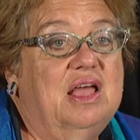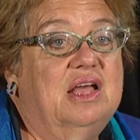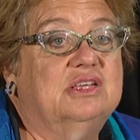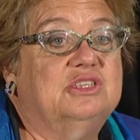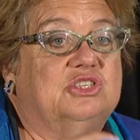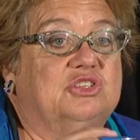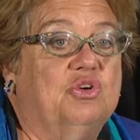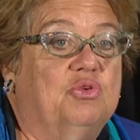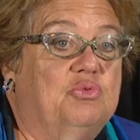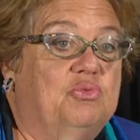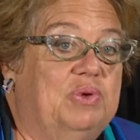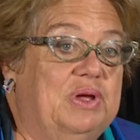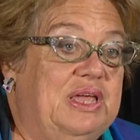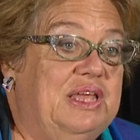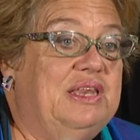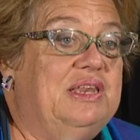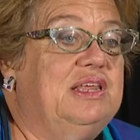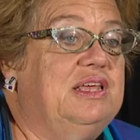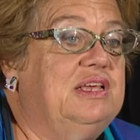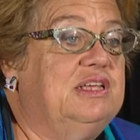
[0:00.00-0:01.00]
So
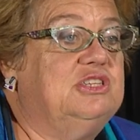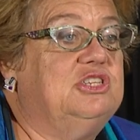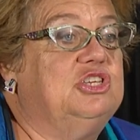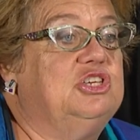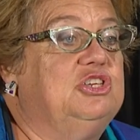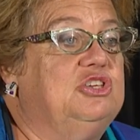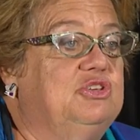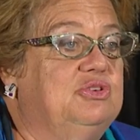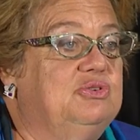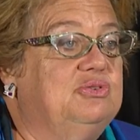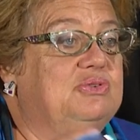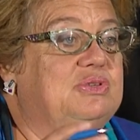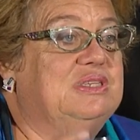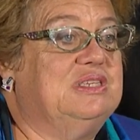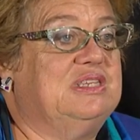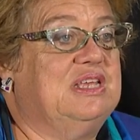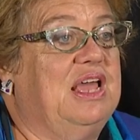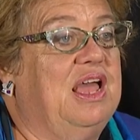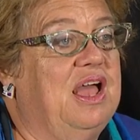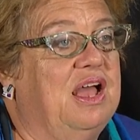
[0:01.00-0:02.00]
we need to use
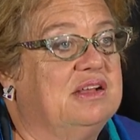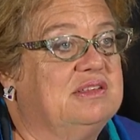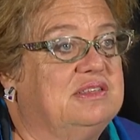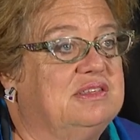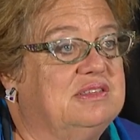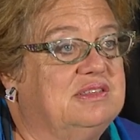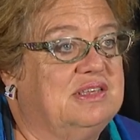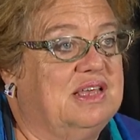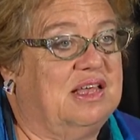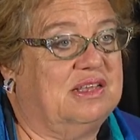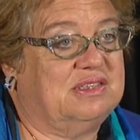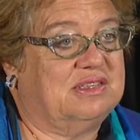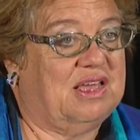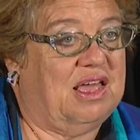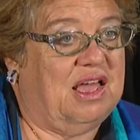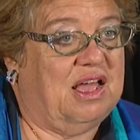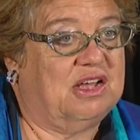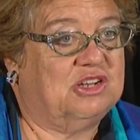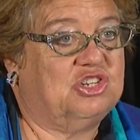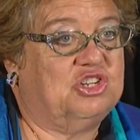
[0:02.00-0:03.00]
taxes as
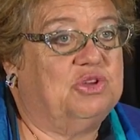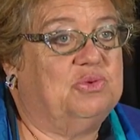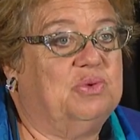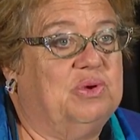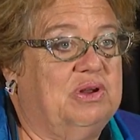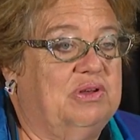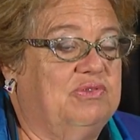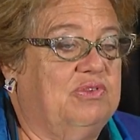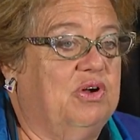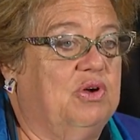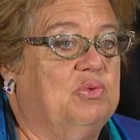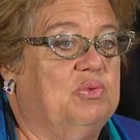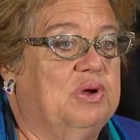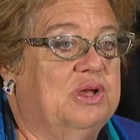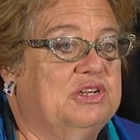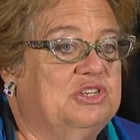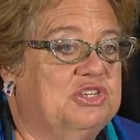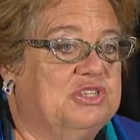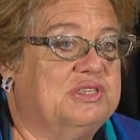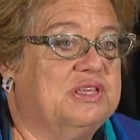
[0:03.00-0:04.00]
actually one of our
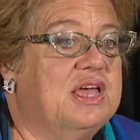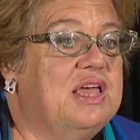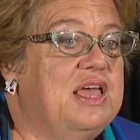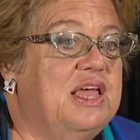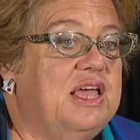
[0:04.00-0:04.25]
wedges